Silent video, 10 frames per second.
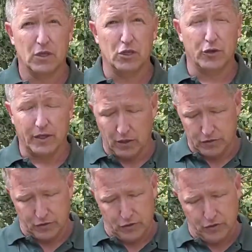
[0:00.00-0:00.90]
You can
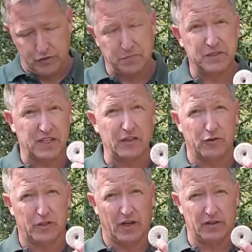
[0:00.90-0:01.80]
also use
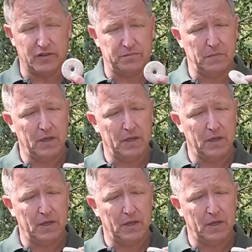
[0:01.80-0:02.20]
mosquito dungs.